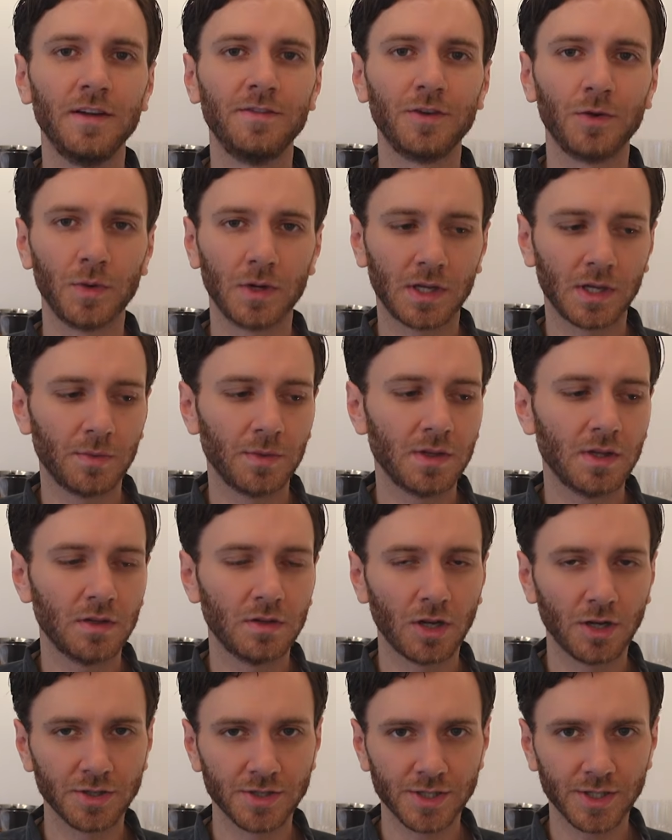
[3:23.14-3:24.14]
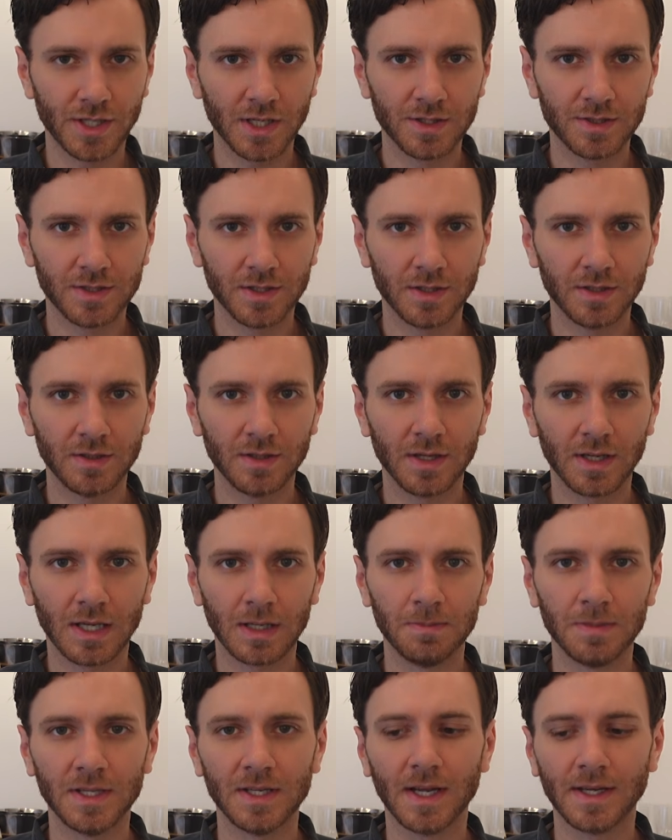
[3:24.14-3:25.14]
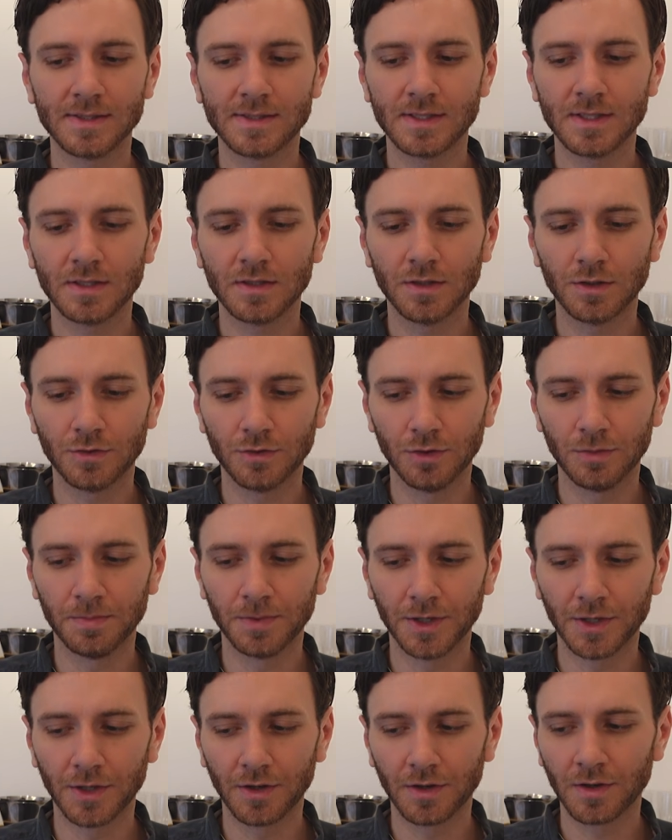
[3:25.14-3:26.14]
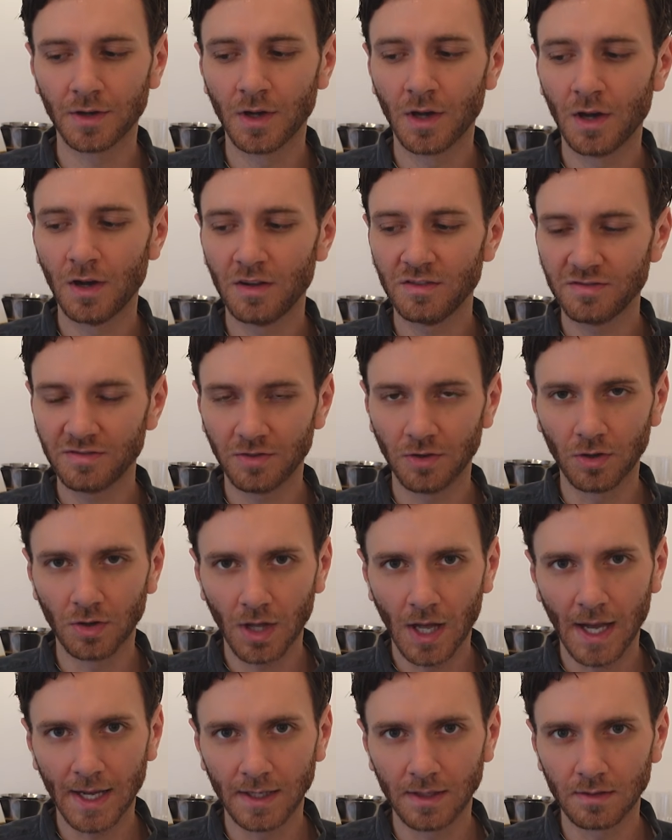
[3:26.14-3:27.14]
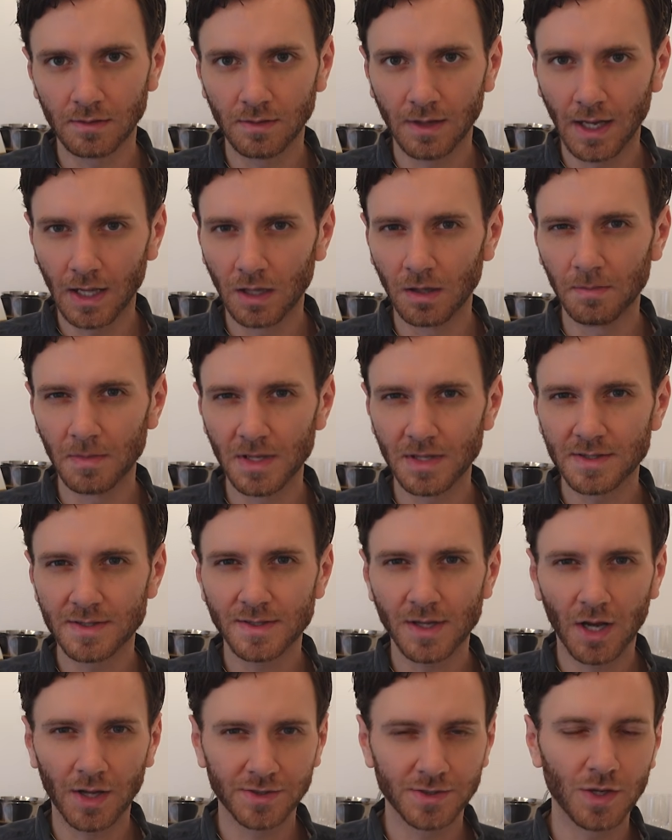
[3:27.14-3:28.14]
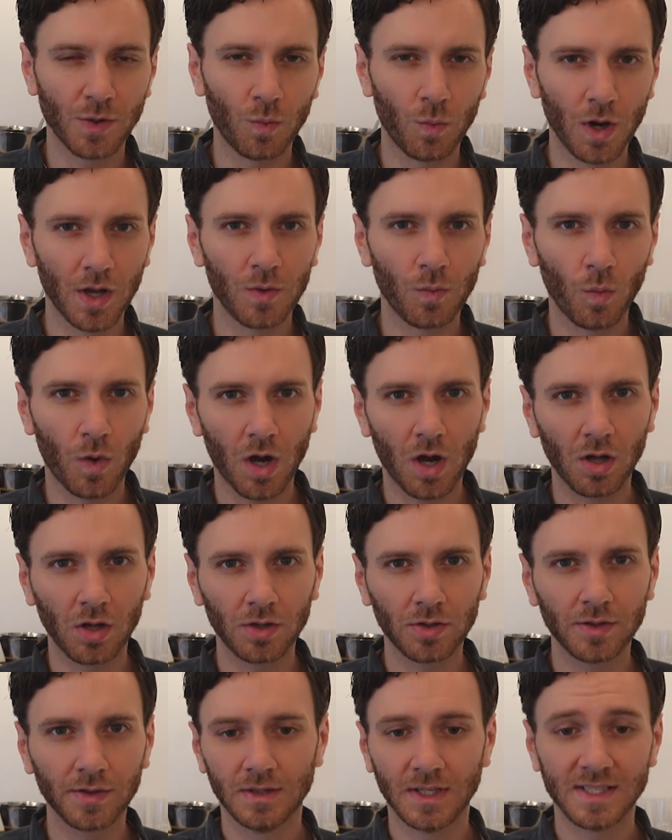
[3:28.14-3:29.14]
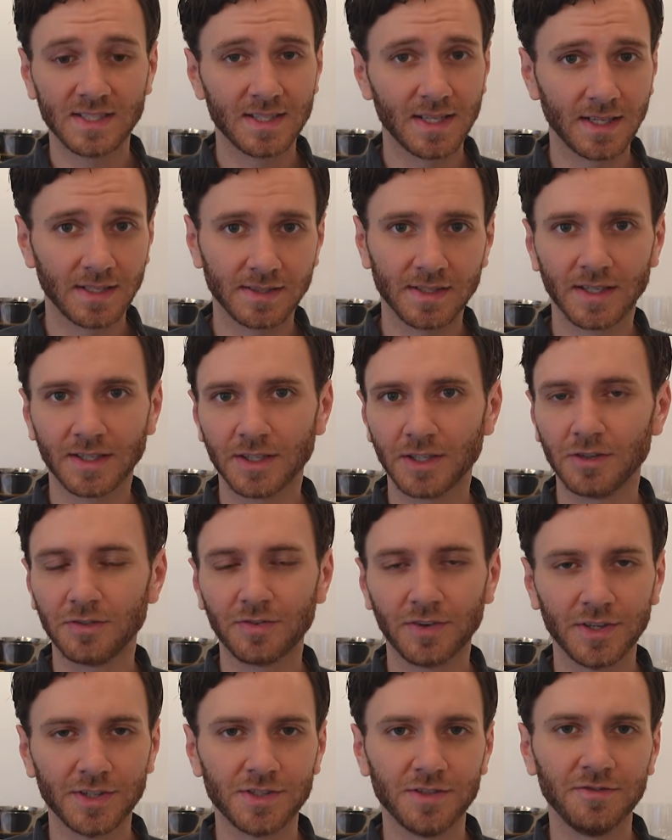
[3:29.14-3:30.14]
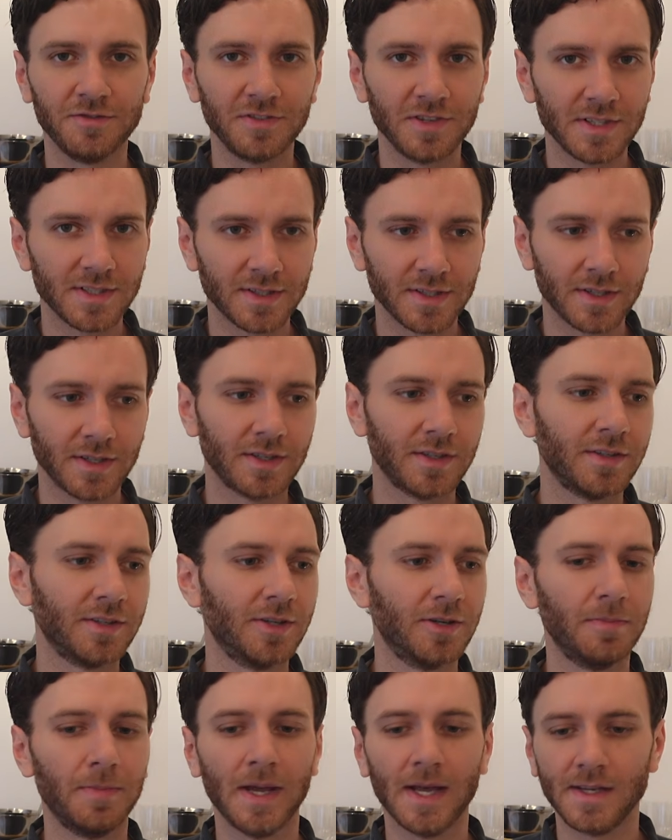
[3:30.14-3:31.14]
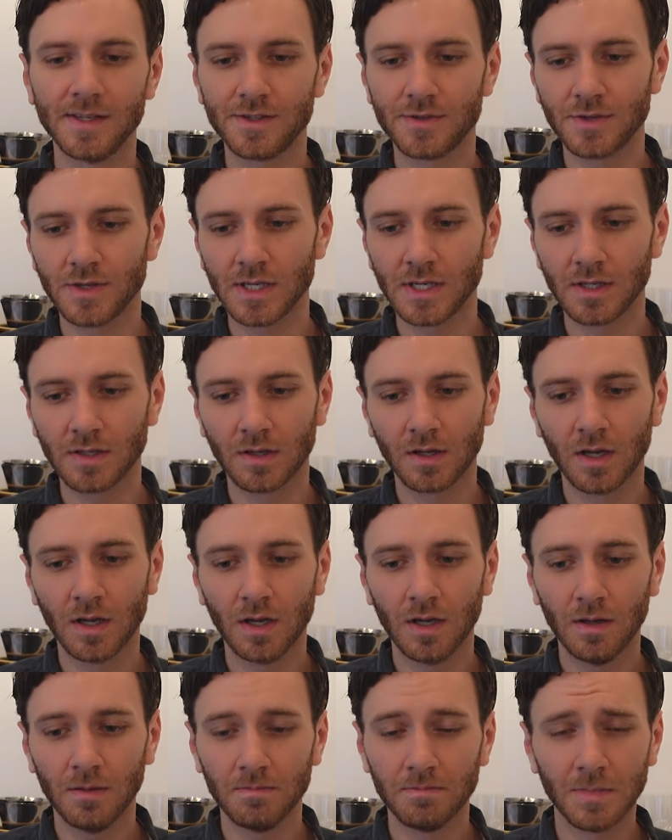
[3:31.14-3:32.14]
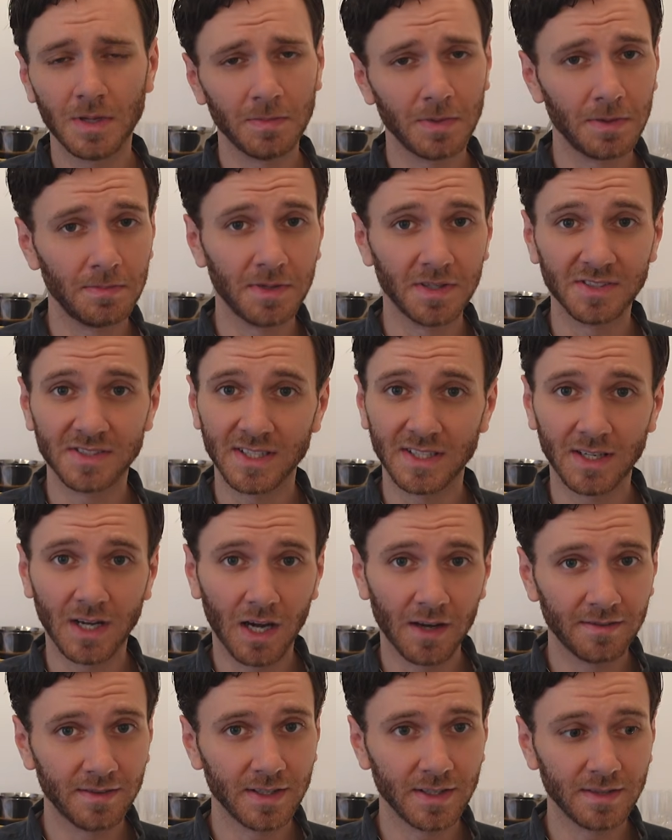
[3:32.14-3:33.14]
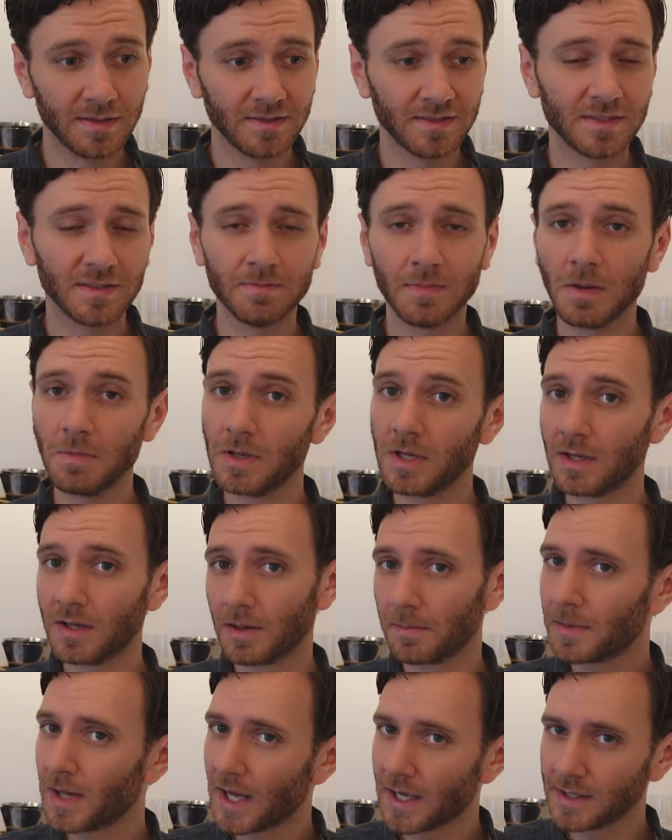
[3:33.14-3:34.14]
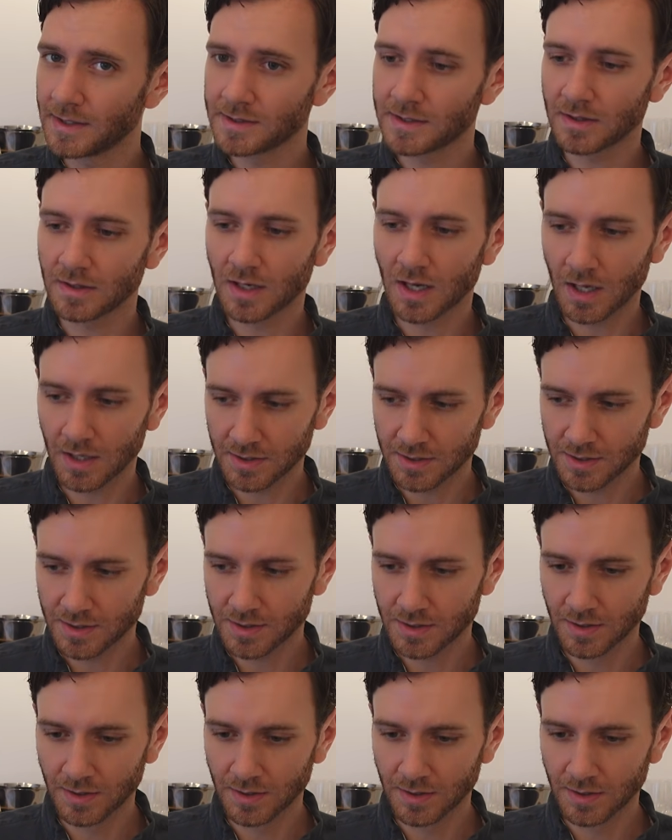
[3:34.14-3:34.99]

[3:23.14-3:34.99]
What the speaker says: if you're working with a larger kitchen, it can be nice to group your full height elements onto one wall. That's things like your fridge and freezer, your pantry, maybe built-in ovens, maybe an appliance garage,